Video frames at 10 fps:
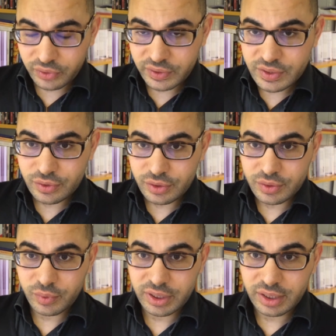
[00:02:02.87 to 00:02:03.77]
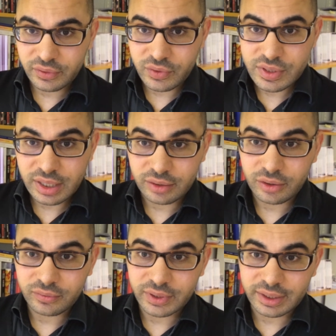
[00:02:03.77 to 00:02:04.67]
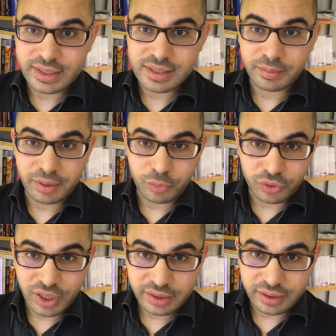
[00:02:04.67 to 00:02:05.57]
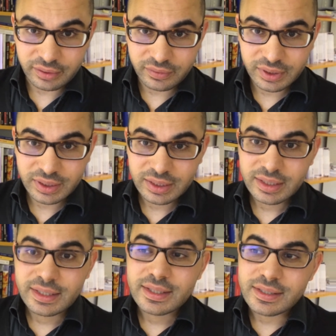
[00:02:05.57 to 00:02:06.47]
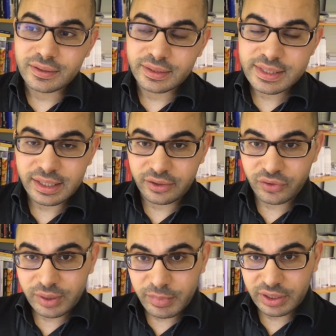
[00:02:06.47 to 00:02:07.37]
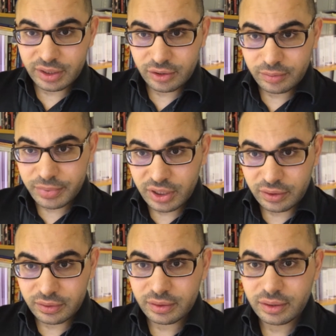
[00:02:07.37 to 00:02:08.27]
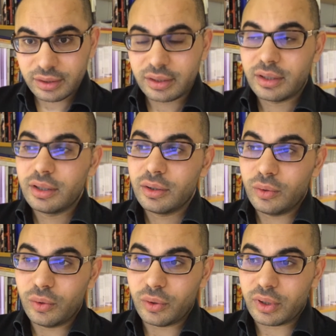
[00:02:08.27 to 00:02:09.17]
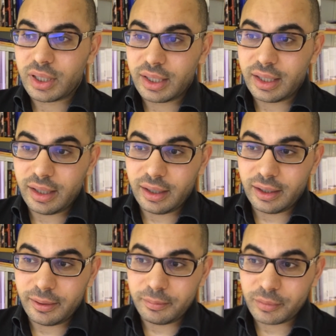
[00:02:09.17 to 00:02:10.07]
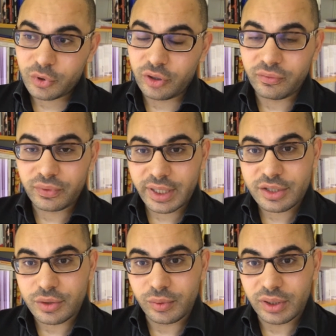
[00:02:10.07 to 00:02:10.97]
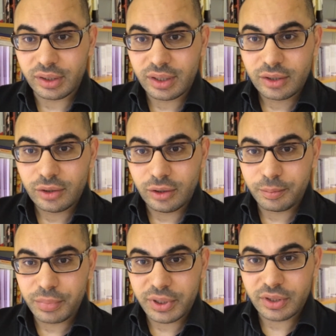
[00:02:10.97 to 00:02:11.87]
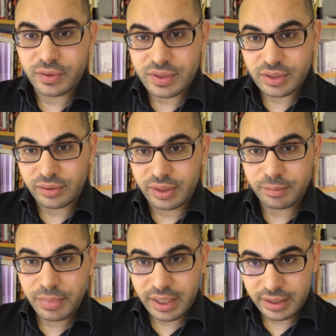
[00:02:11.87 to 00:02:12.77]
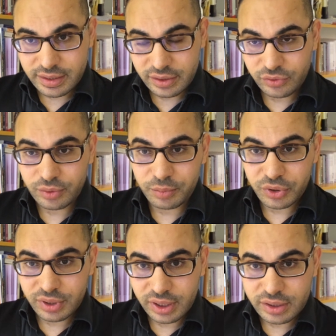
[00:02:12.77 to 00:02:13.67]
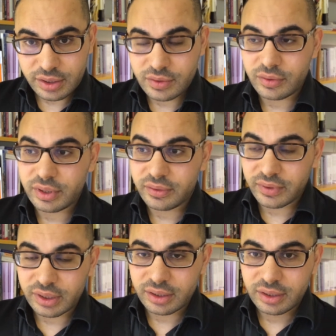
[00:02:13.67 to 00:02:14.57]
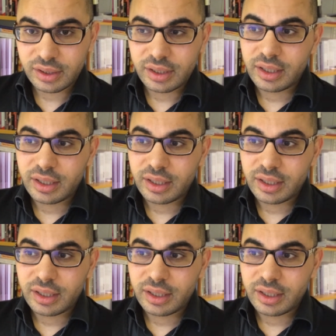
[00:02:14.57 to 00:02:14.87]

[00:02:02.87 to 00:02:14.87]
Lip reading: our research, we understand conflict as something productive. So disagreement in opinion or conflictual opinions on the past, interpretations, or even